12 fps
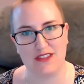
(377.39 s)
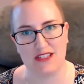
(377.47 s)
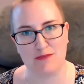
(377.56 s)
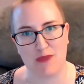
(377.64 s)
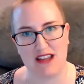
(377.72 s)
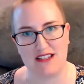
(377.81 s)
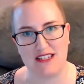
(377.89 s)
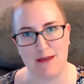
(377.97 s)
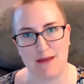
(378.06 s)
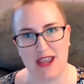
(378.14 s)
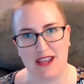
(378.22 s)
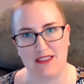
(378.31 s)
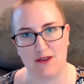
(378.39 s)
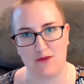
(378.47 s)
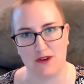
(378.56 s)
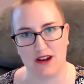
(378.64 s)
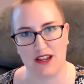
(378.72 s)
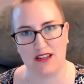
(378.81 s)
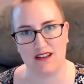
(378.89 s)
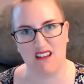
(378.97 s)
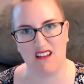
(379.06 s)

this pandemic that we're in.